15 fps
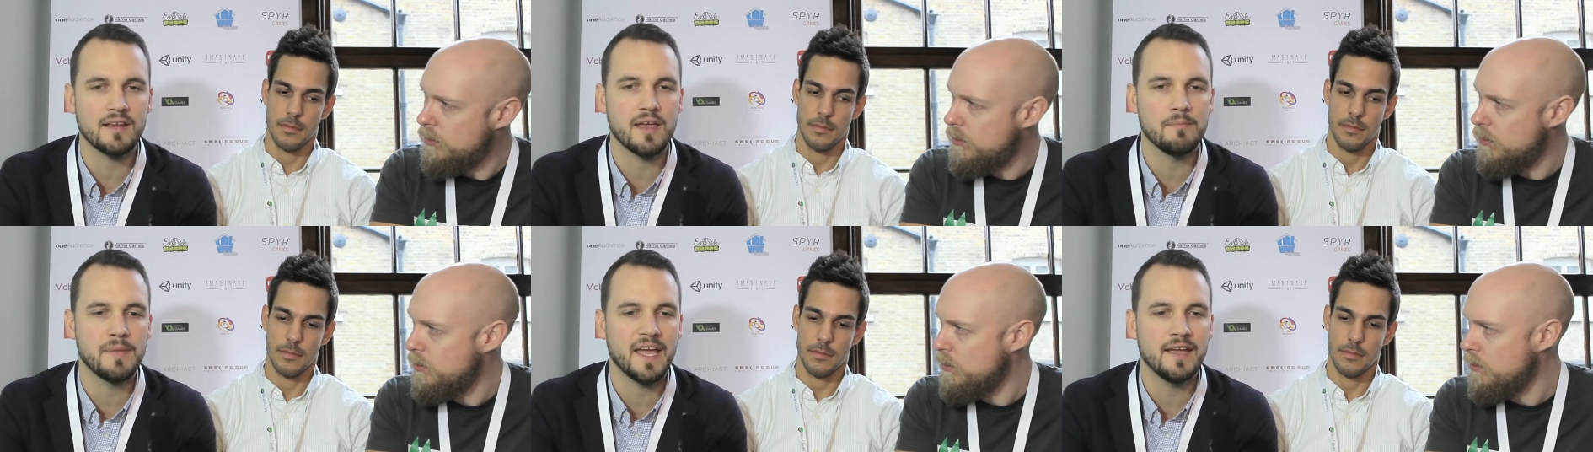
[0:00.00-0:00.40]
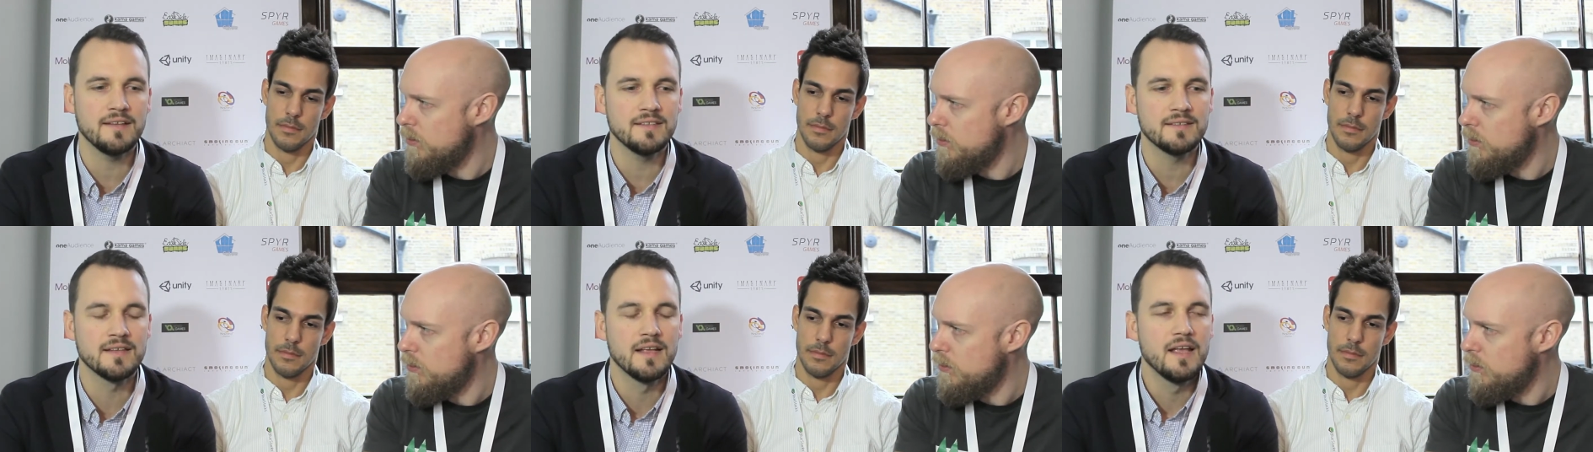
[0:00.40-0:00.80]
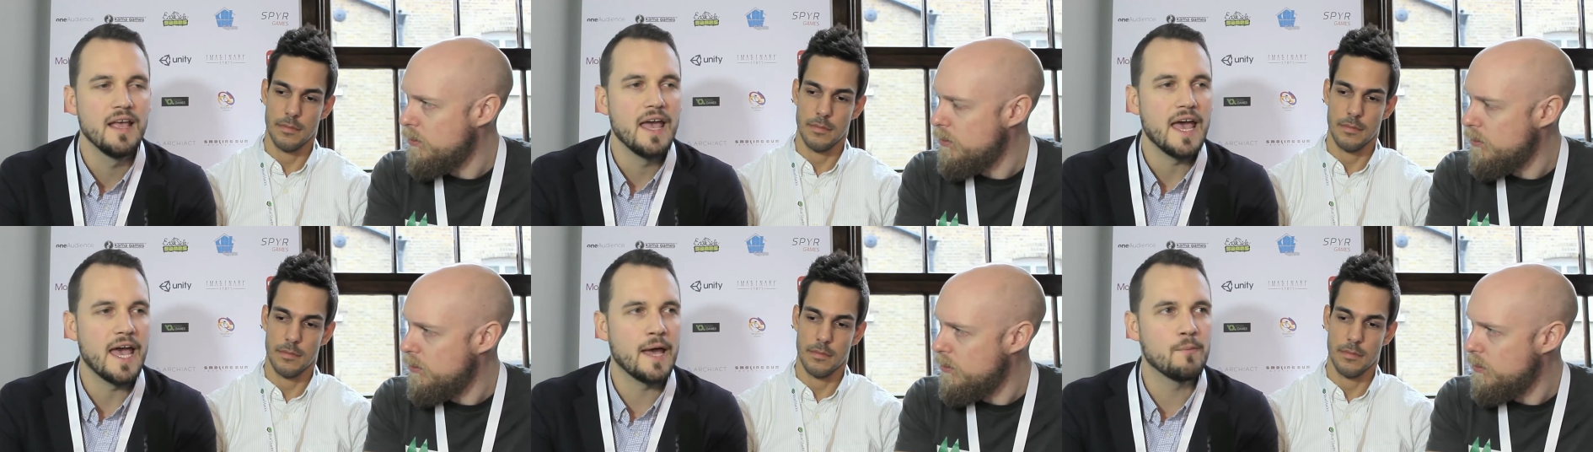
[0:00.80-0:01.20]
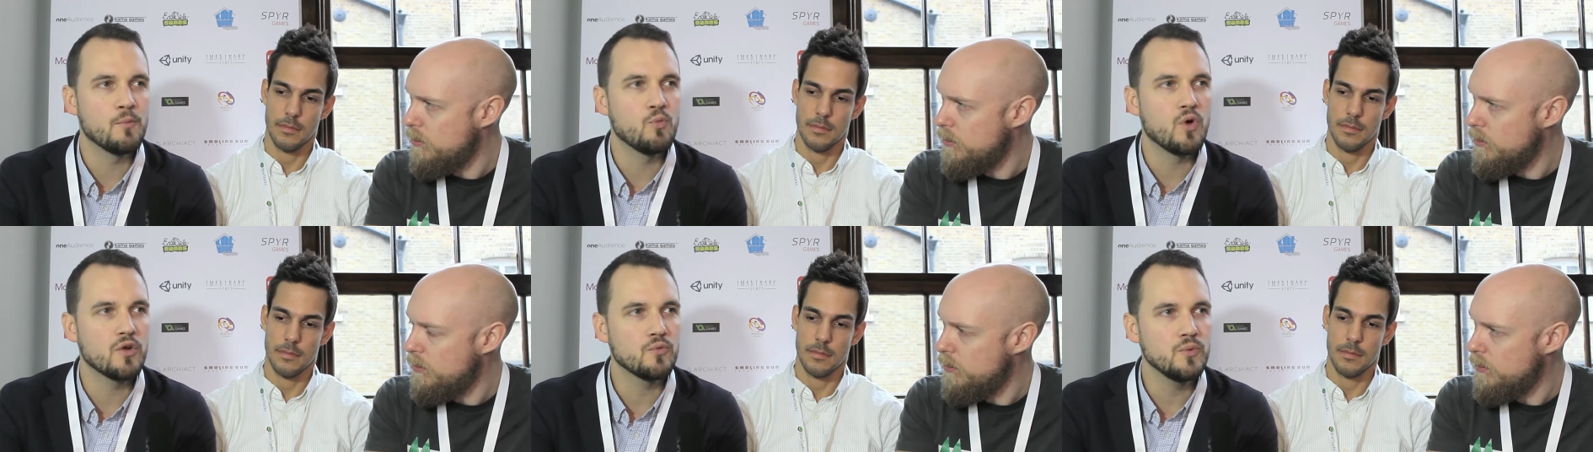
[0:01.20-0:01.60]
Speaker 1: the campaigns. And
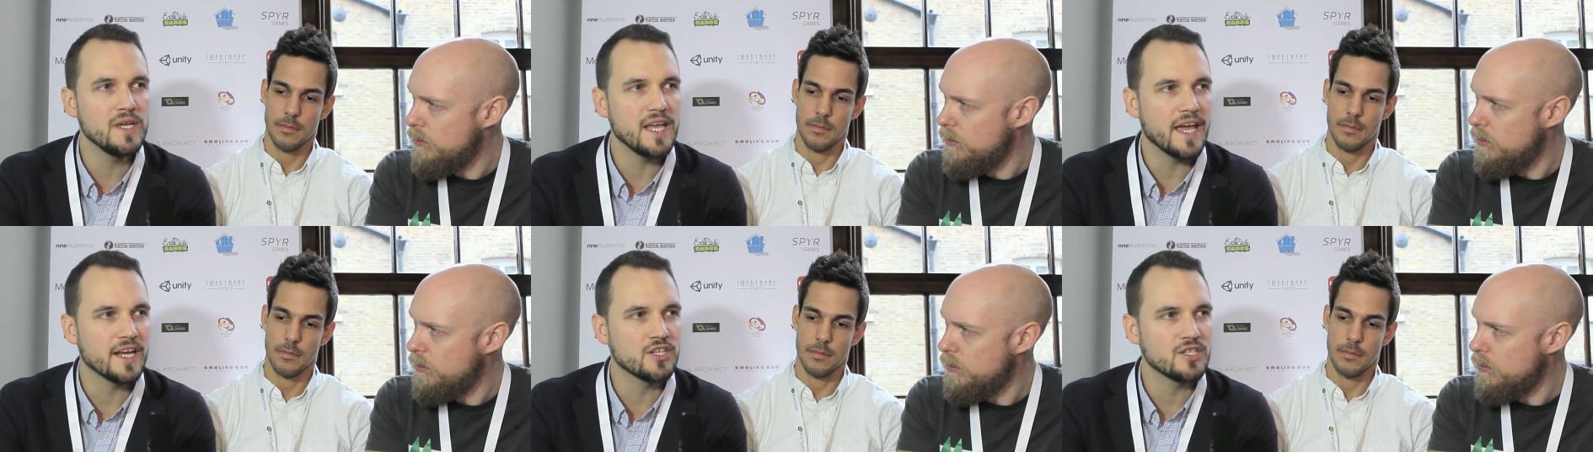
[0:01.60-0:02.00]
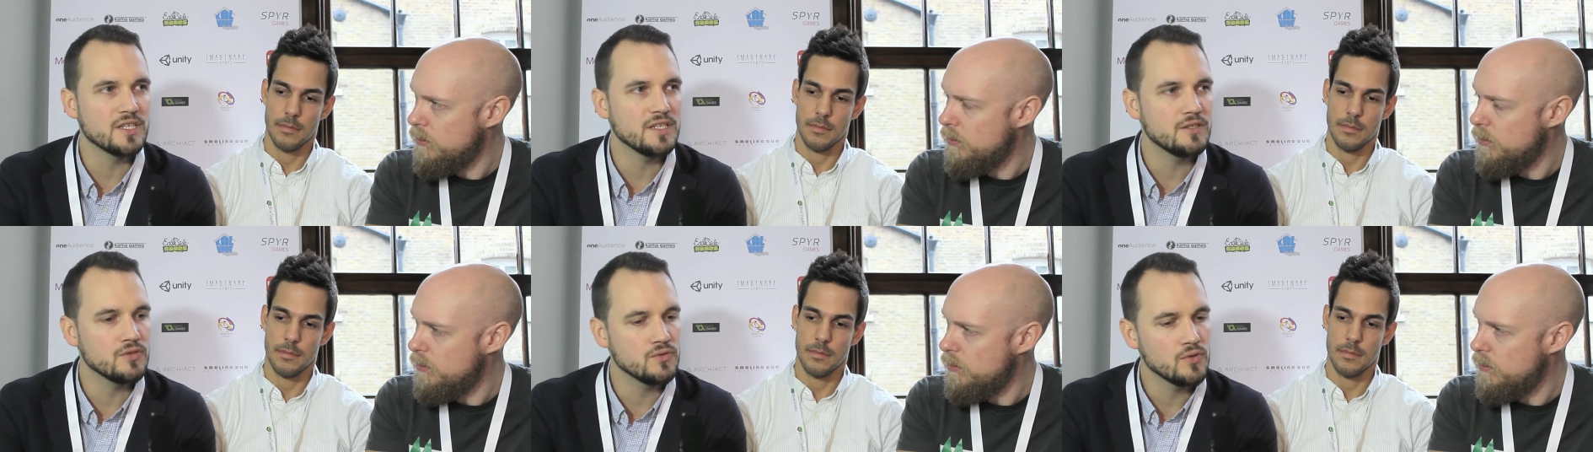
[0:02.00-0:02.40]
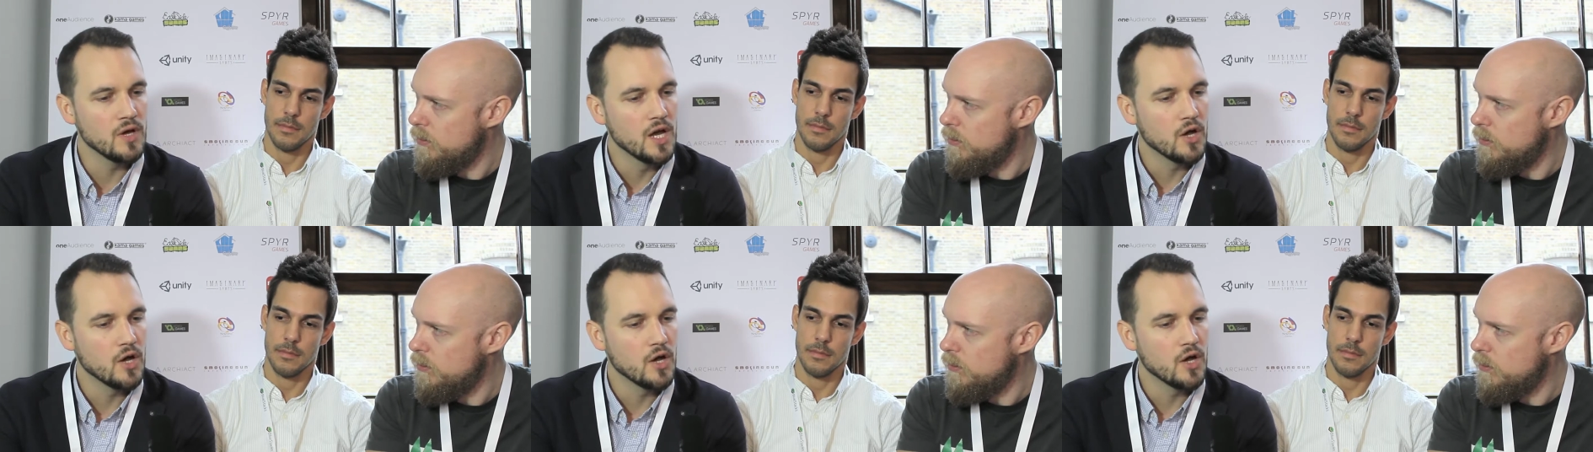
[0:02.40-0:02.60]
what we actually do,